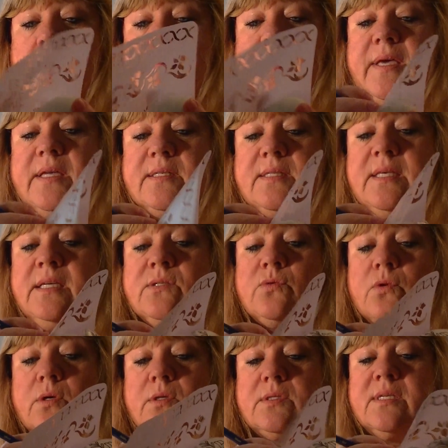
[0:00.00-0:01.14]
because these,
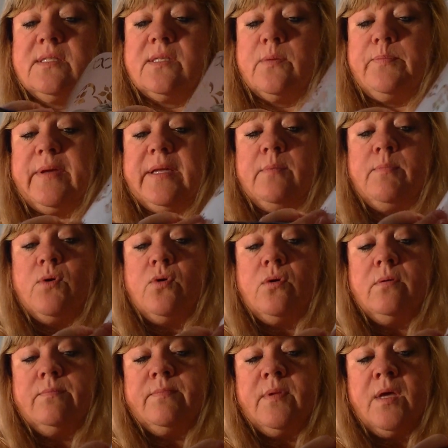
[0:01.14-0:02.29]
since they're bendable,
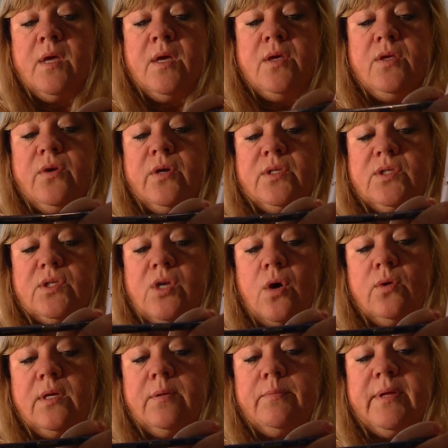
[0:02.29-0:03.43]
you can just
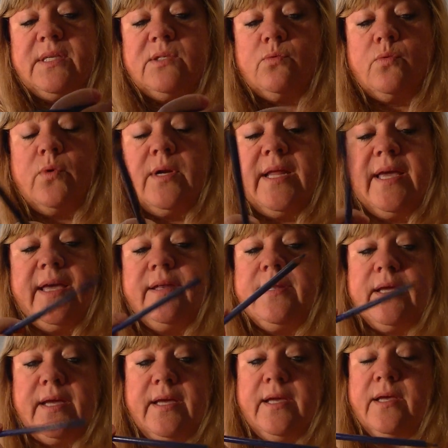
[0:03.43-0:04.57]
hold it in place with one
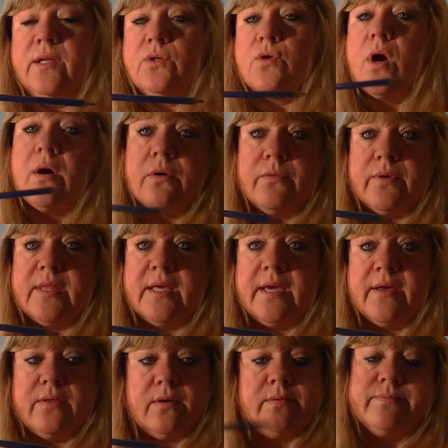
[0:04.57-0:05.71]
hand and draw it with the
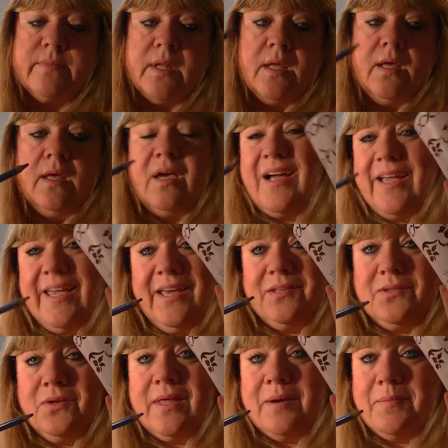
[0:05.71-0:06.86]
other. I can't
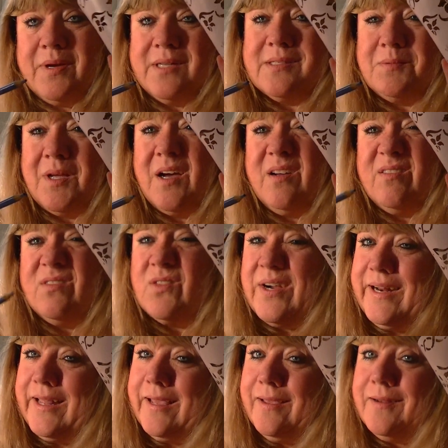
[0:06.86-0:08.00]
do that because I'm not
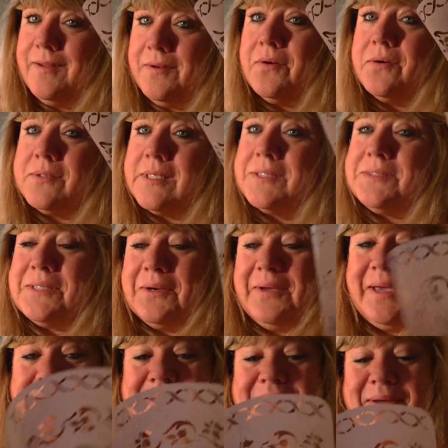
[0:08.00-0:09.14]
right-handed, or else I'd show
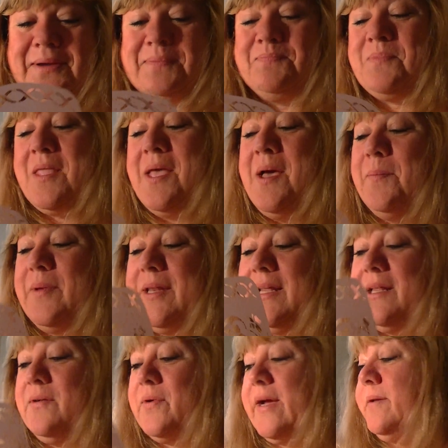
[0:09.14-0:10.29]
you how to do it. But
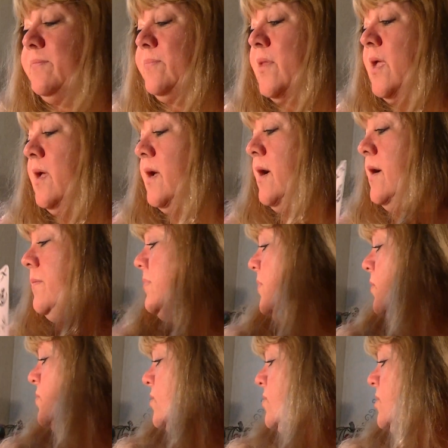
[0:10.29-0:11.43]
anyway, those are